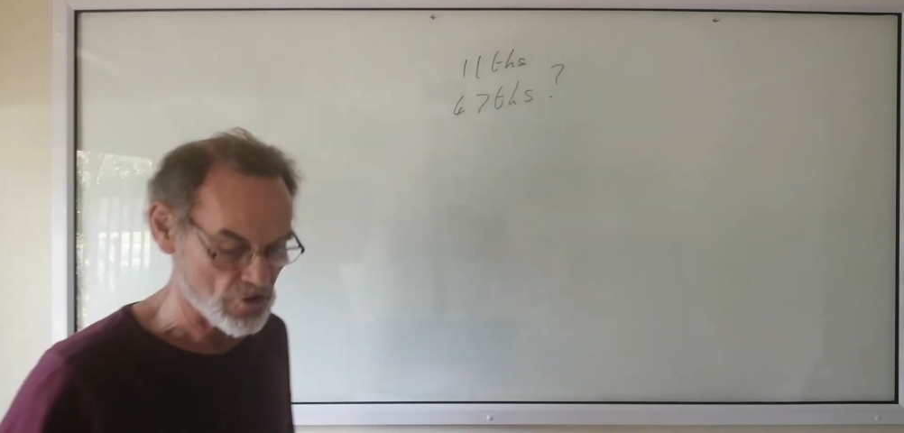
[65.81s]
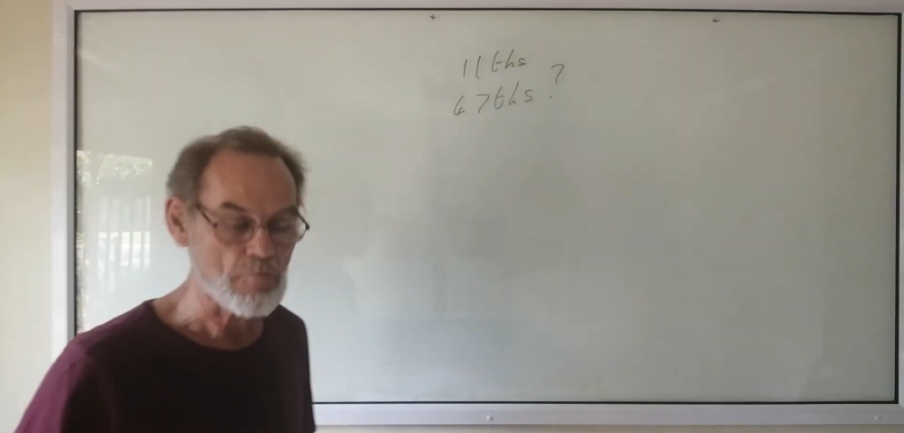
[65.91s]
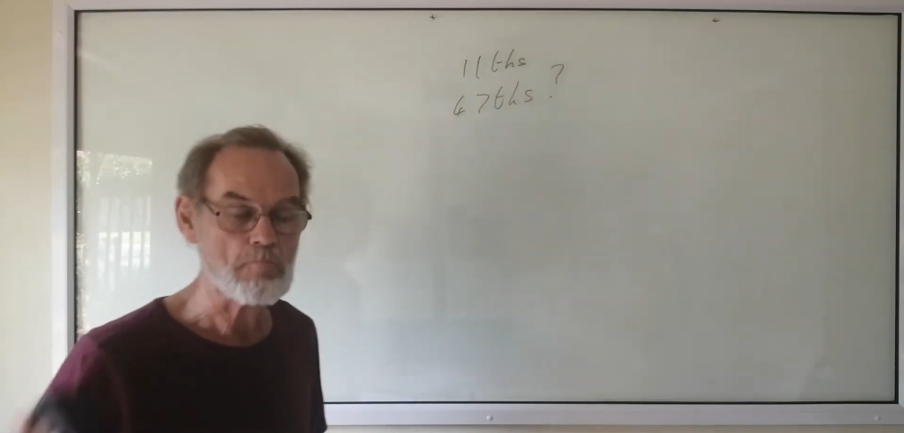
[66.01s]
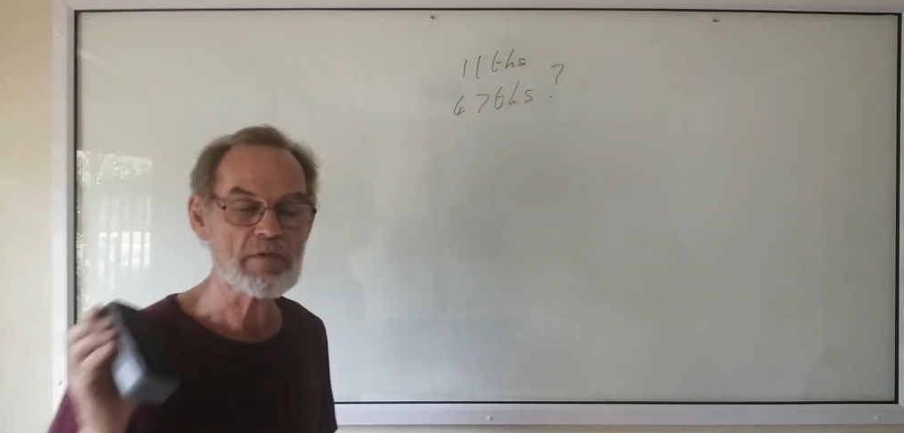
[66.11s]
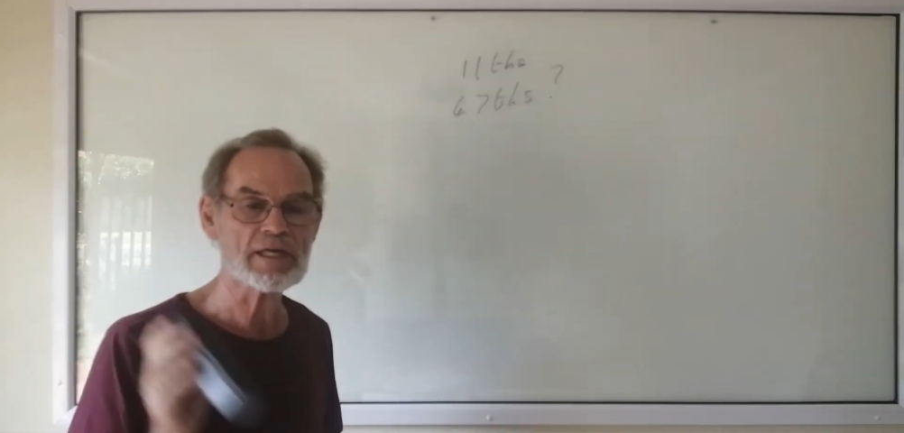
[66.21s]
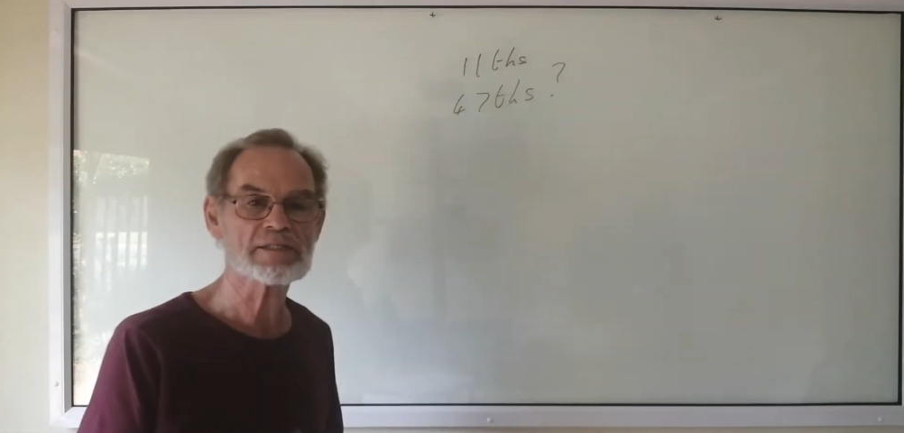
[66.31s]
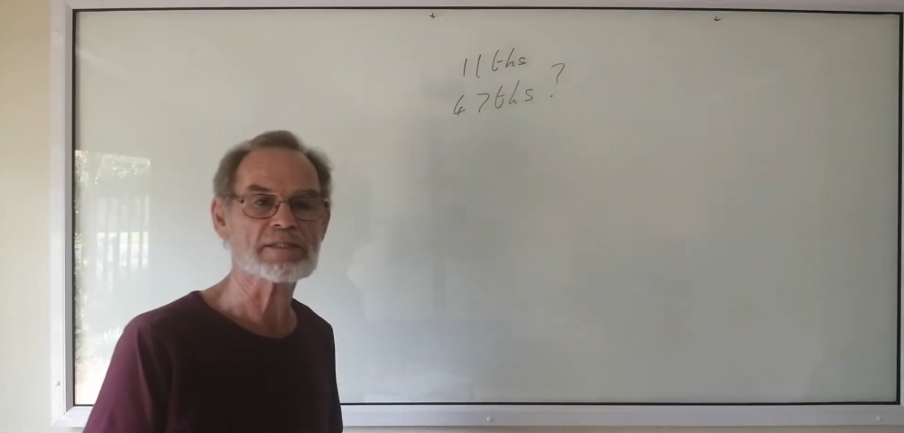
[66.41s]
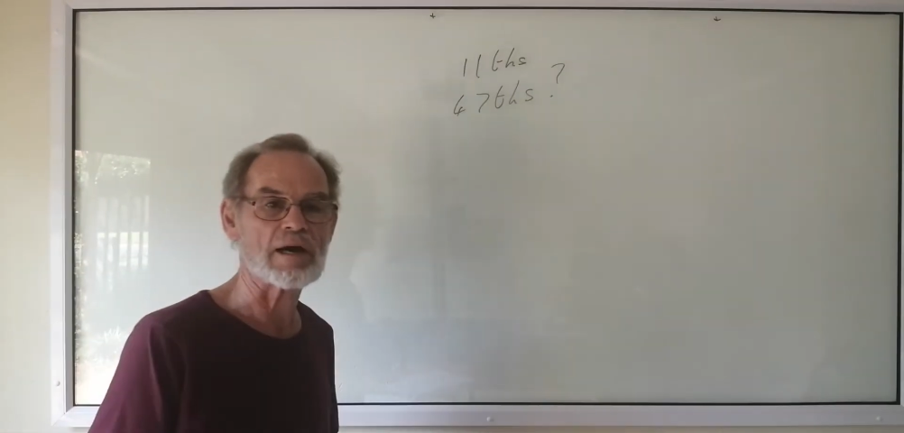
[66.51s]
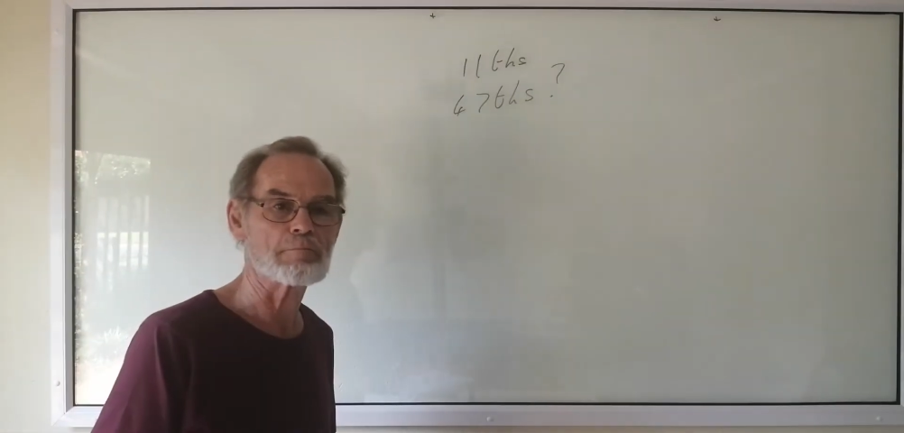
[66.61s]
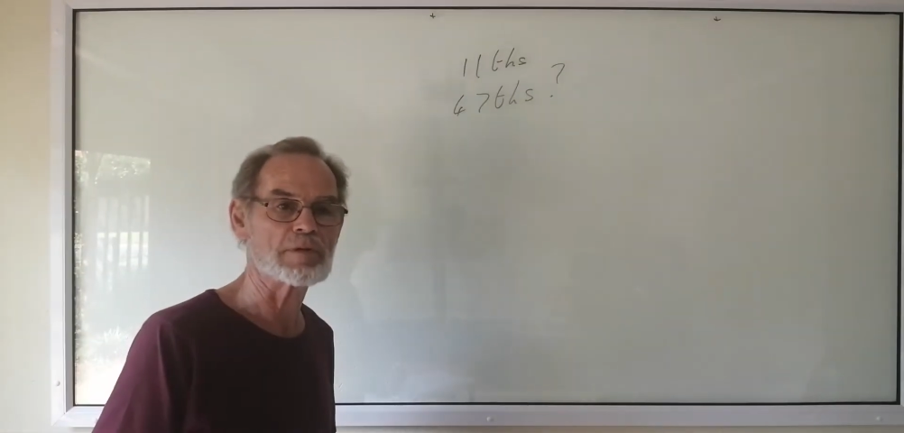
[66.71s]
mixed
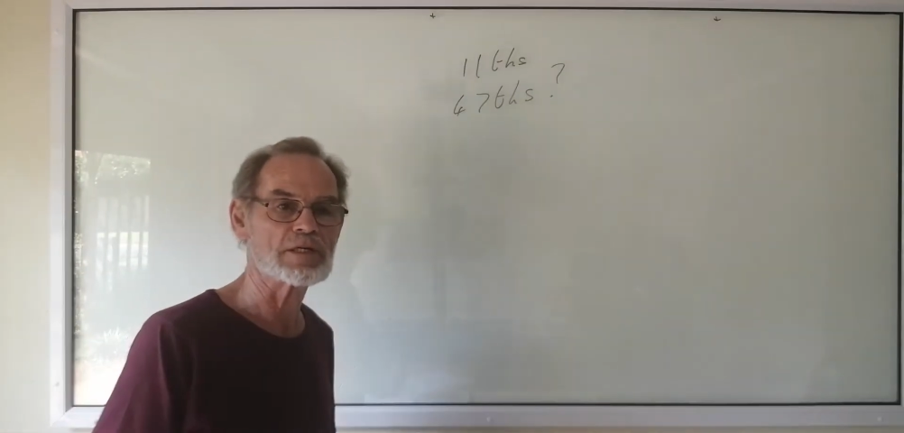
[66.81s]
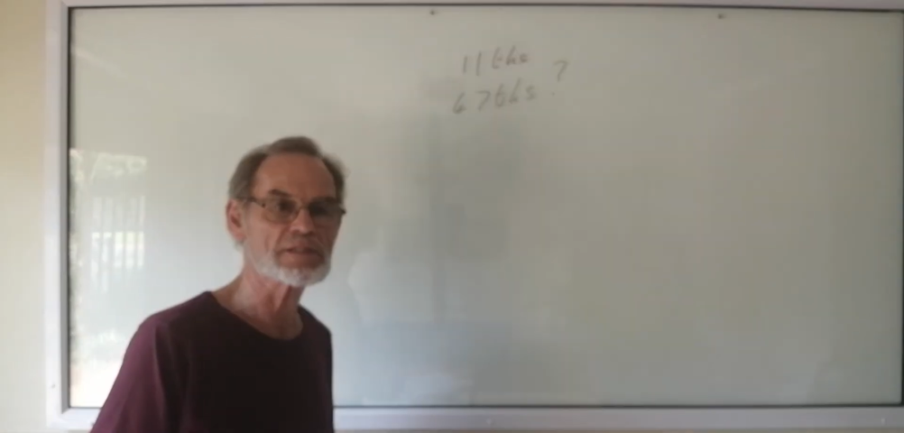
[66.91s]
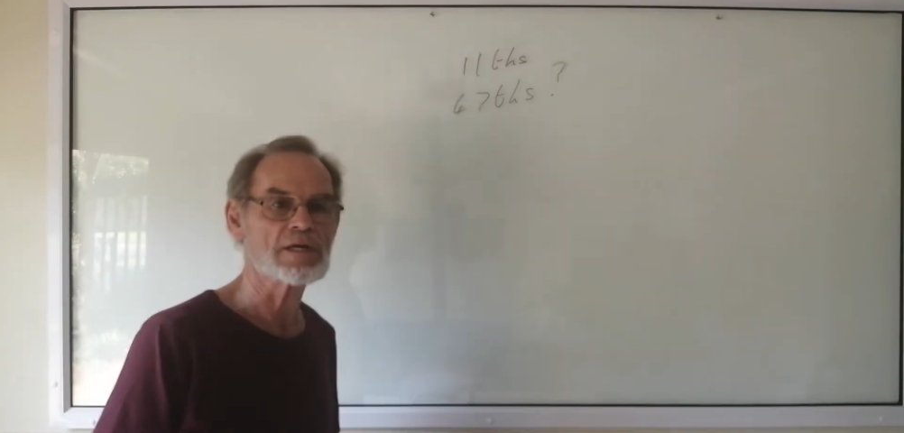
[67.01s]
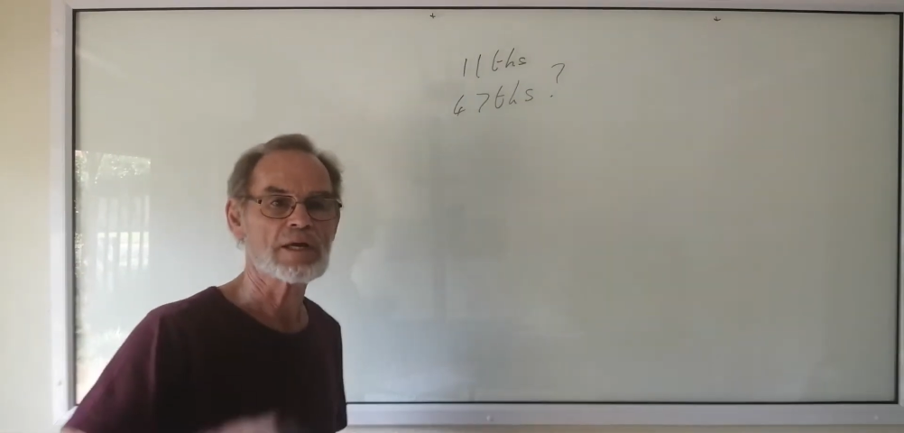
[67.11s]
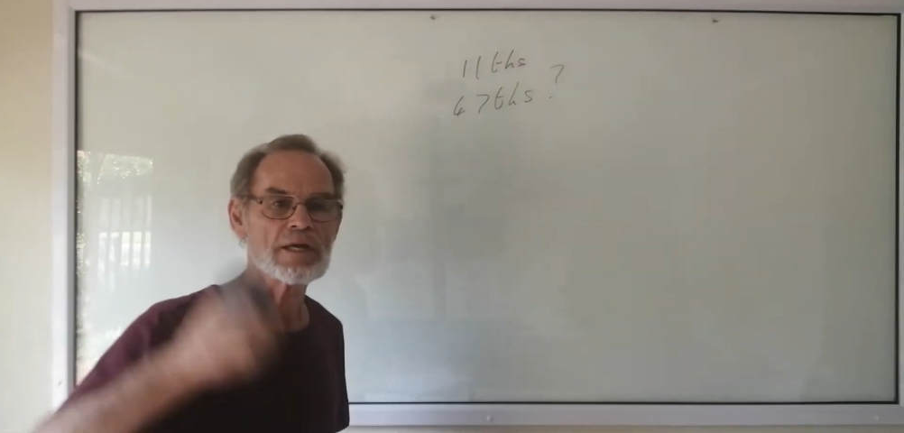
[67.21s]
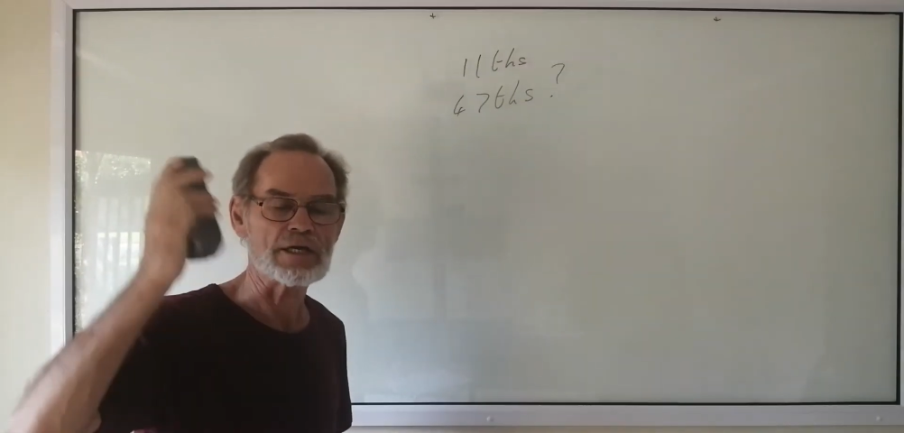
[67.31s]
numbers